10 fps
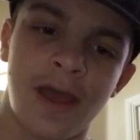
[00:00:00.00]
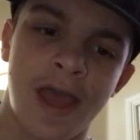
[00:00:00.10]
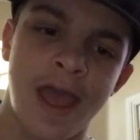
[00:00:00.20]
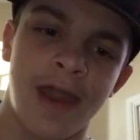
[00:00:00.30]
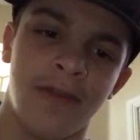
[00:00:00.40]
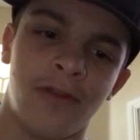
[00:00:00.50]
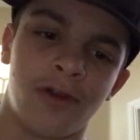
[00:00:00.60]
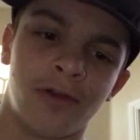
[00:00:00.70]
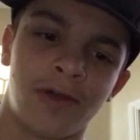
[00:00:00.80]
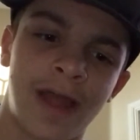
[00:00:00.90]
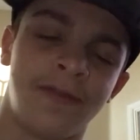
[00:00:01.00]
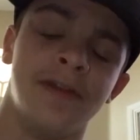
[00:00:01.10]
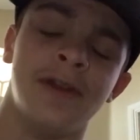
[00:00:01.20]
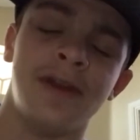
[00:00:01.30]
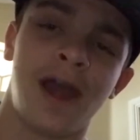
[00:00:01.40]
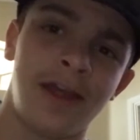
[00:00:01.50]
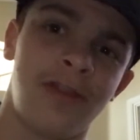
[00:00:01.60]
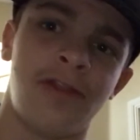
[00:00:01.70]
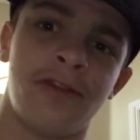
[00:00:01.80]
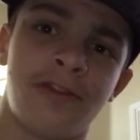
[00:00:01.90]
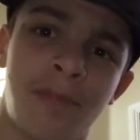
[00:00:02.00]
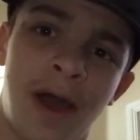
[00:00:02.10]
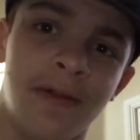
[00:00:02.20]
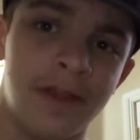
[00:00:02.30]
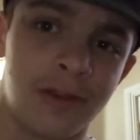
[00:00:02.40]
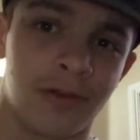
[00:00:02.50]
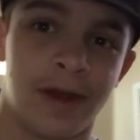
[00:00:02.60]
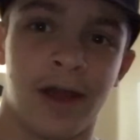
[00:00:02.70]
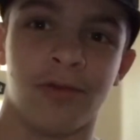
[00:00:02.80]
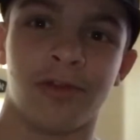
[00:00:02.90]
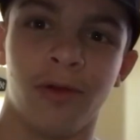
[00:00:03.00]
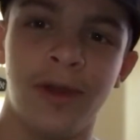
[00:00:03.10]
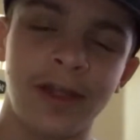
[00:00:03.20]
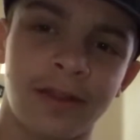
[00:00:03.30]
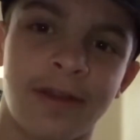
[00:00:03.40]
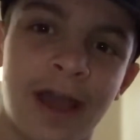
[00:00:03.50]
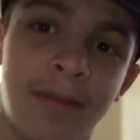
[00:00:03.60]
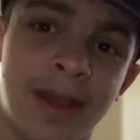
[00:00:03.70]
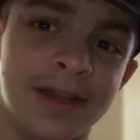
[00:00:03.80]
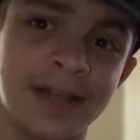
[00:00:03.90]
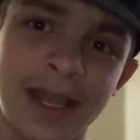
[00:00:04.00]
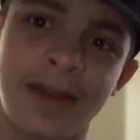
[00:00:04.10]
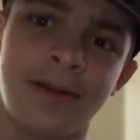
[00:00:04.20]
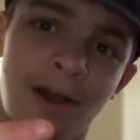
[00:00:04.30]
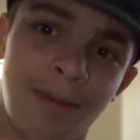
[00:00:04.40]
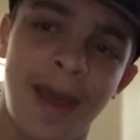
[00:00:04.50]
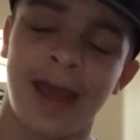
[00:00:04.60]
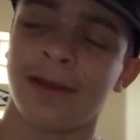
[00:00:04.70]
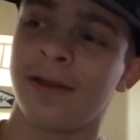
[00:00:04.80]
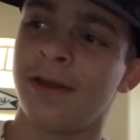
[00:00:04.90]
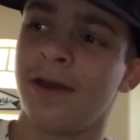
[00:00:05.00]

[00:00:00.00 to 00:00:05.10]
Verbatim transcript: and they're at the ninth spot in the East right now. So Knicks could kind of make a late comeback.